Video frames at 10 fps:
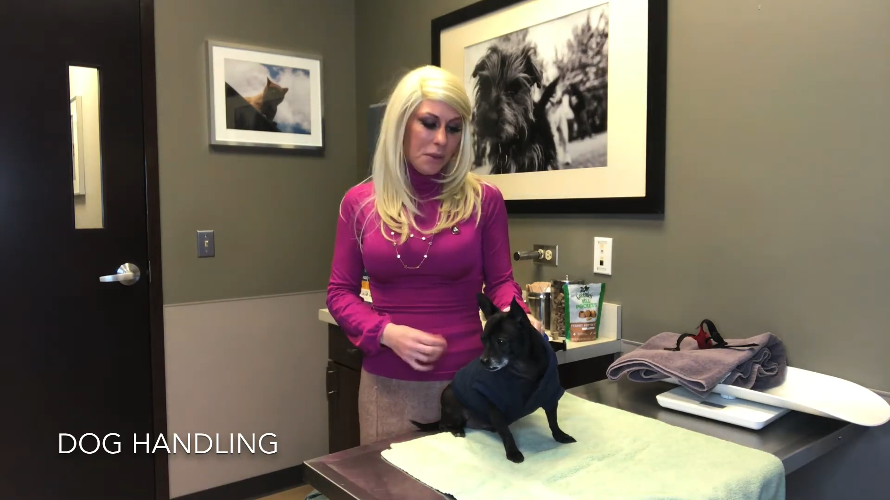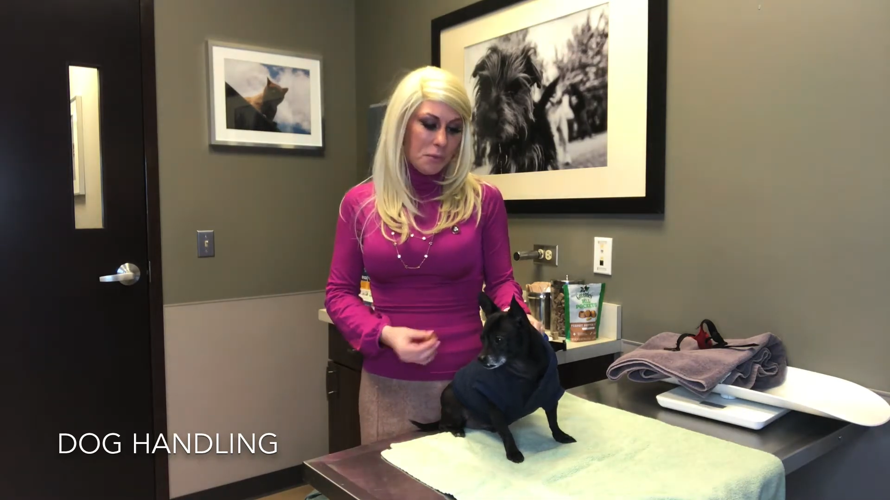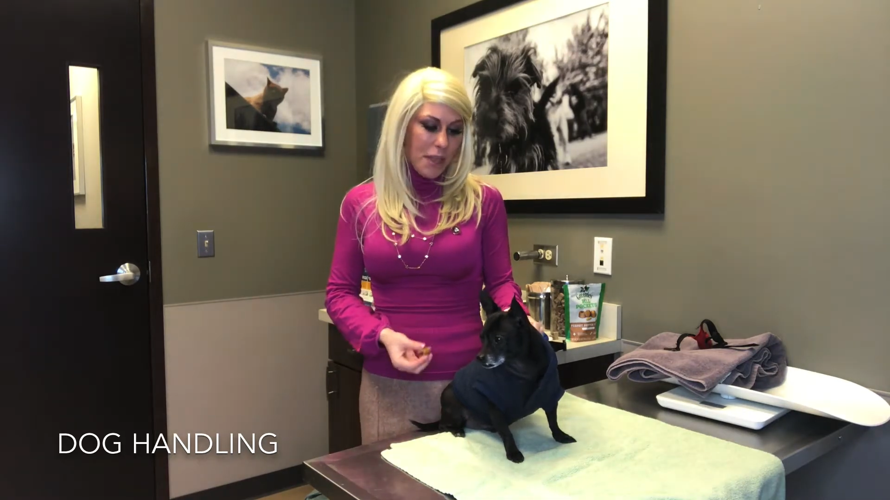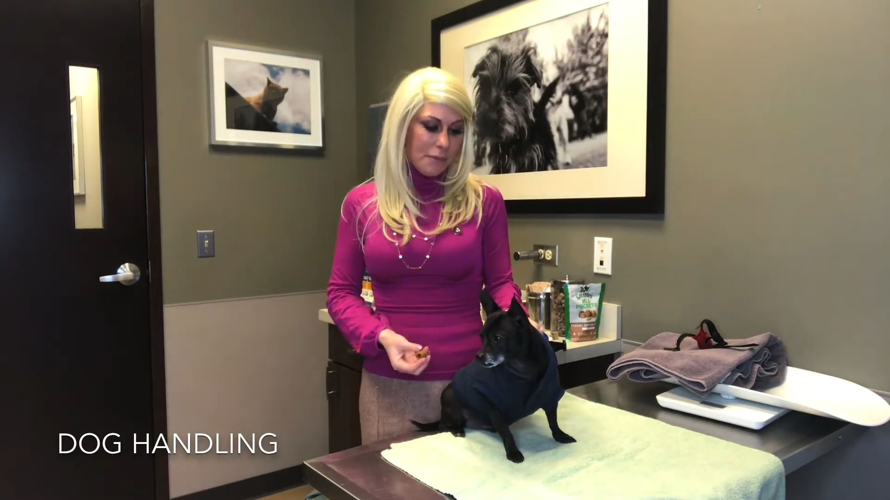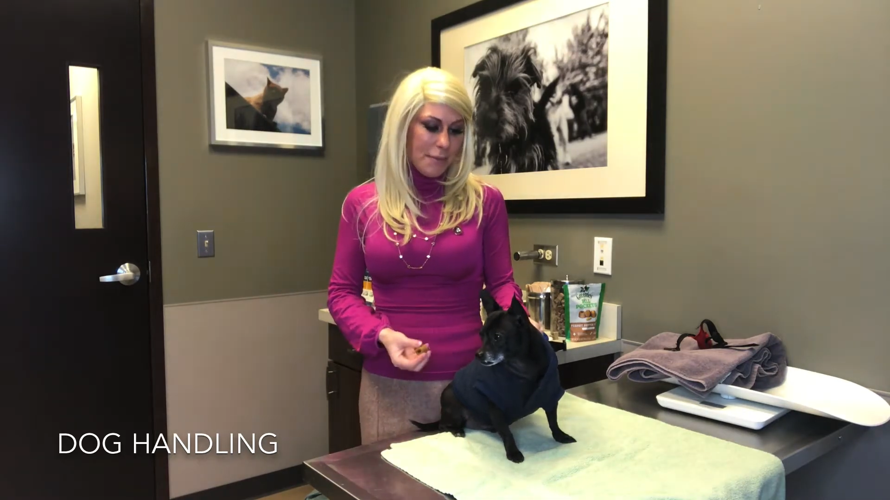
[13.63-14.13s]

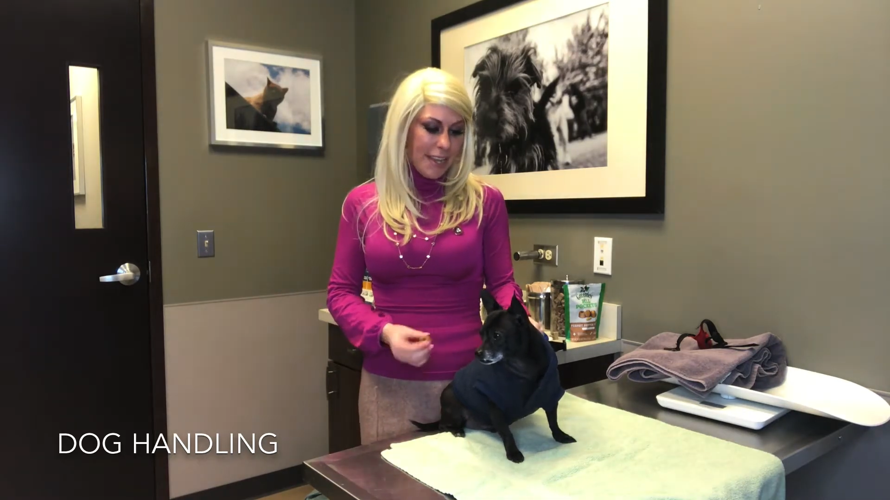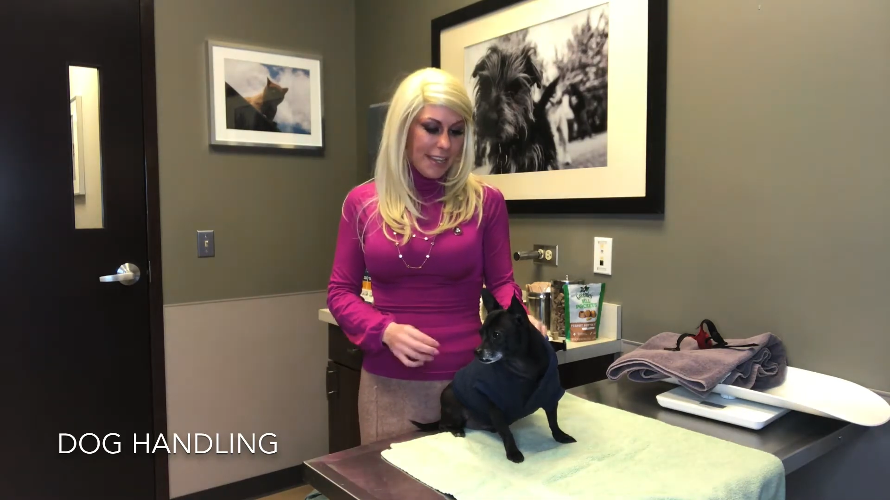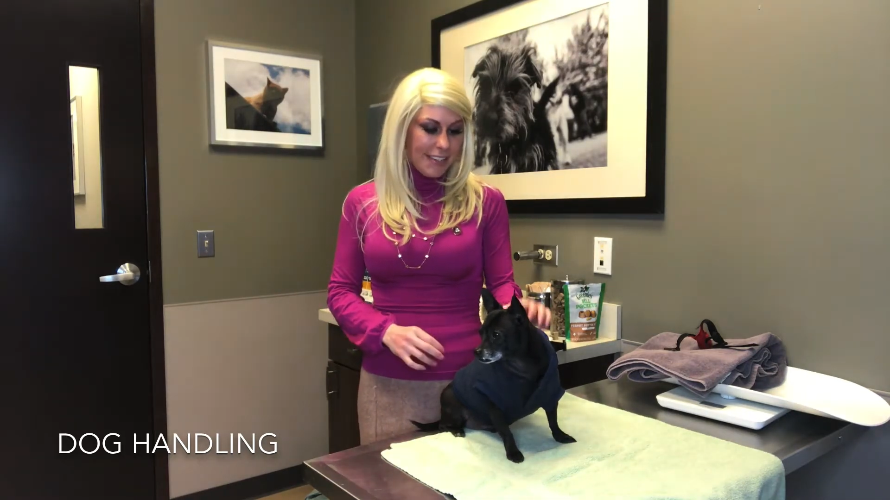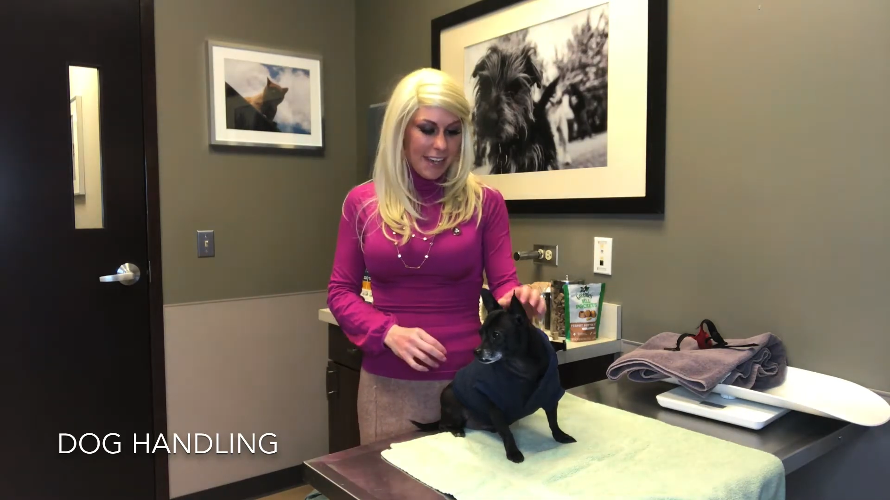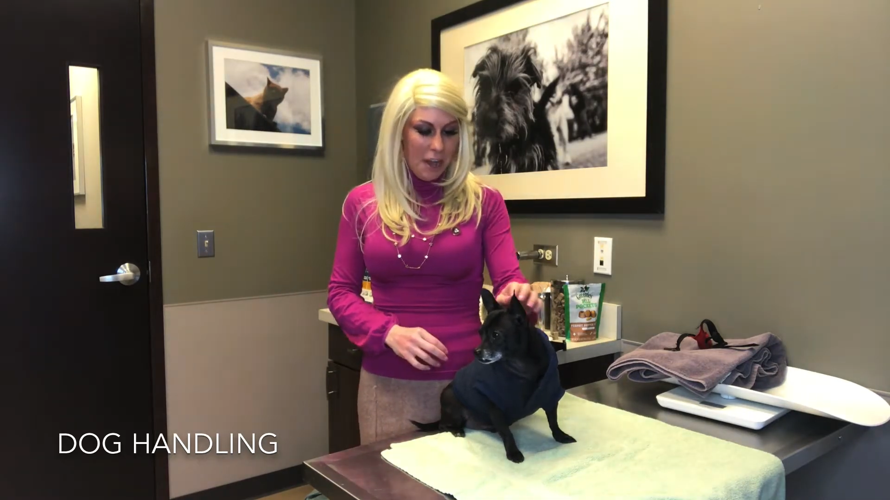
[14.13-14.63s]
With
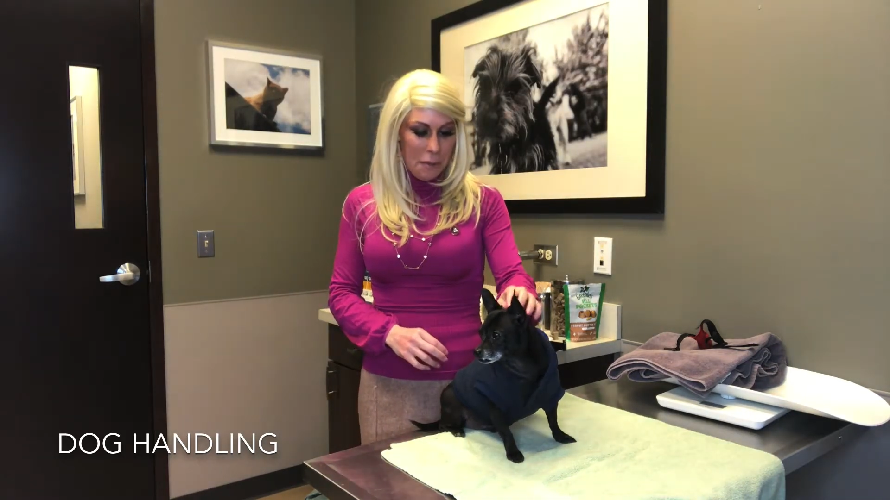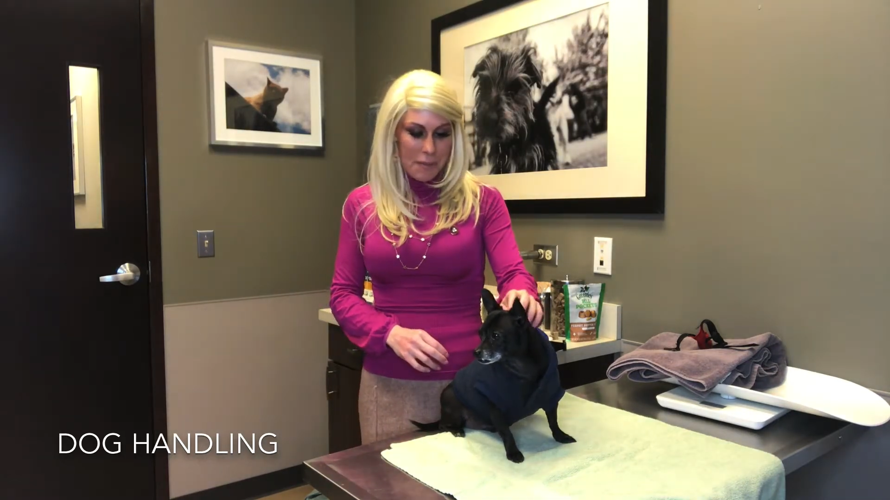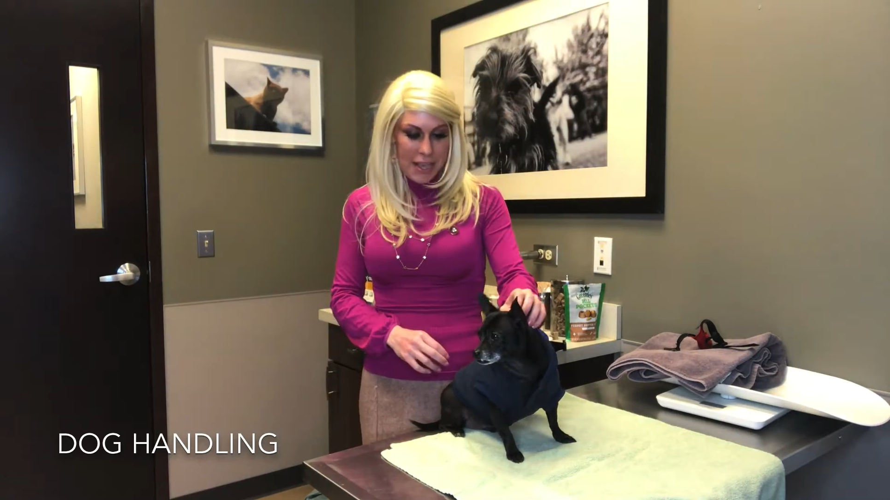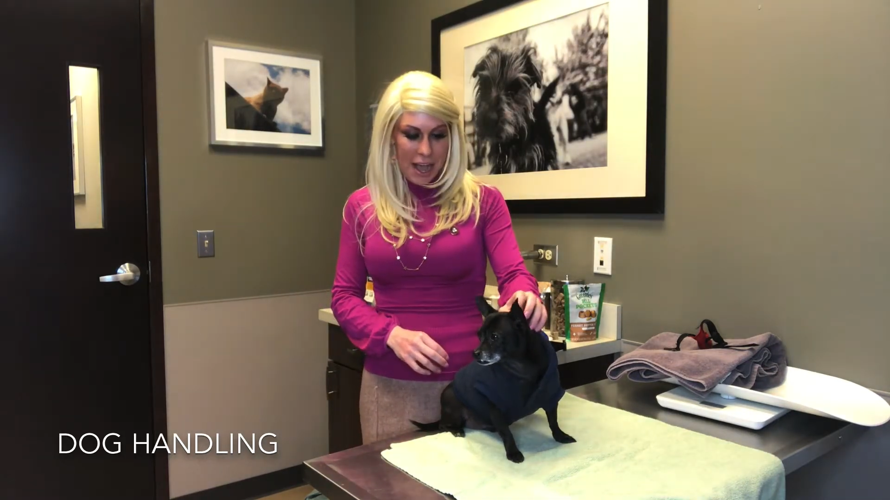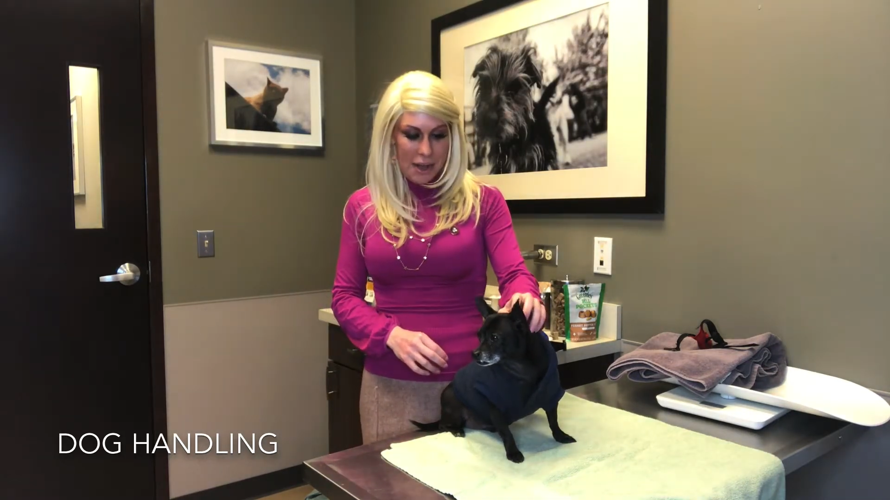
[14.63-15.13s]
me to help
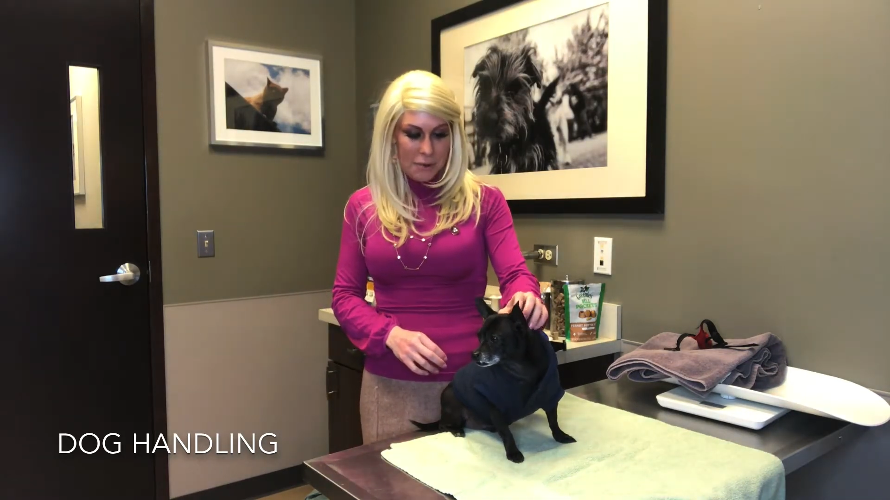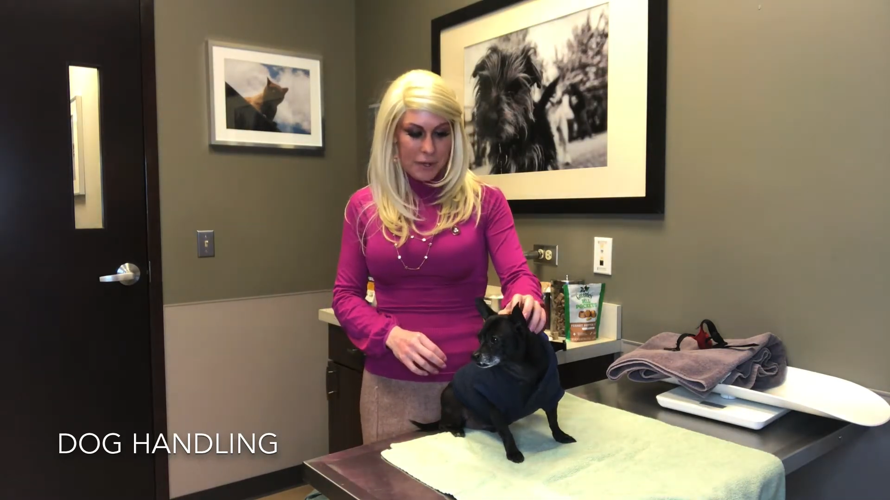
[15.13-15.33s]
me out